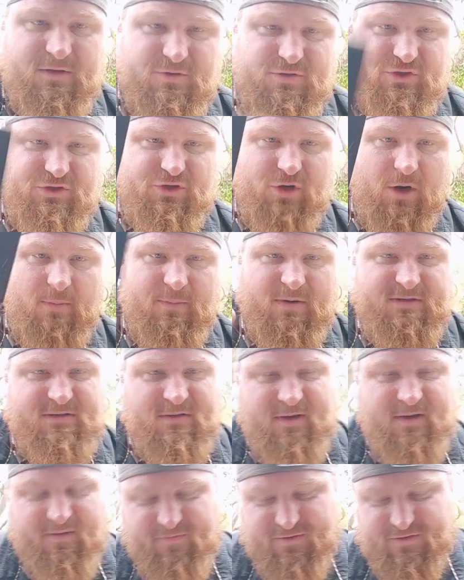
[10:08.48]
strop because I'll
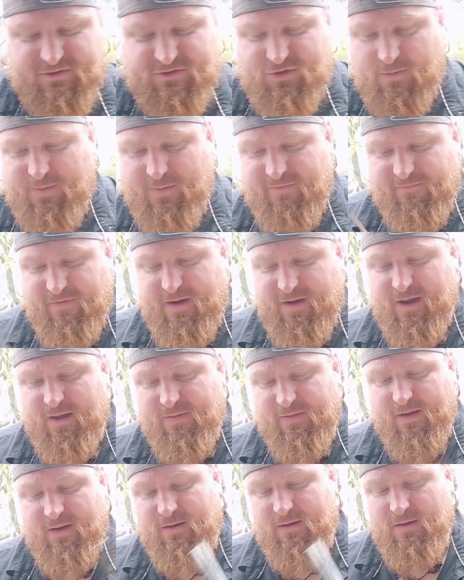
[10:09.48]
give it a strop every now
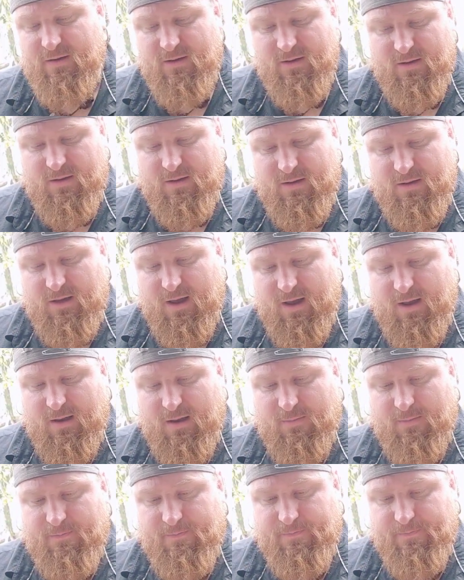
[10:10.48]
and then.
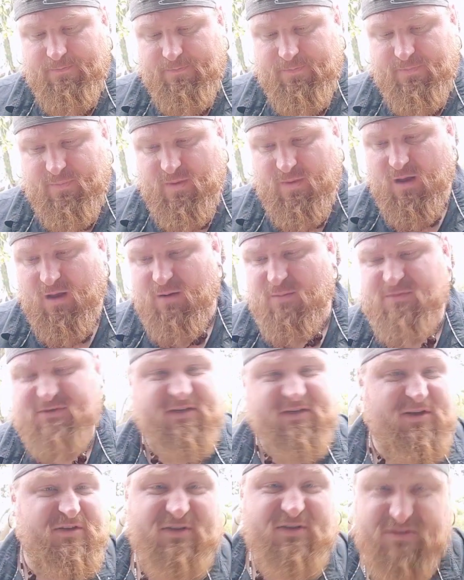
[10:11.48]
And I'm just
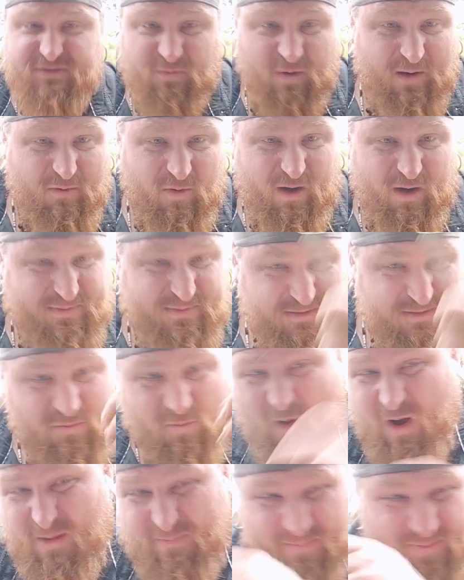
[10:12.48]
going to use wet wipes to
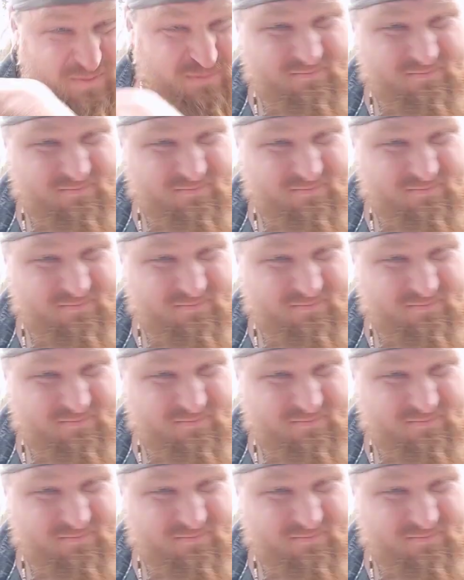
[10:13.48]
wipe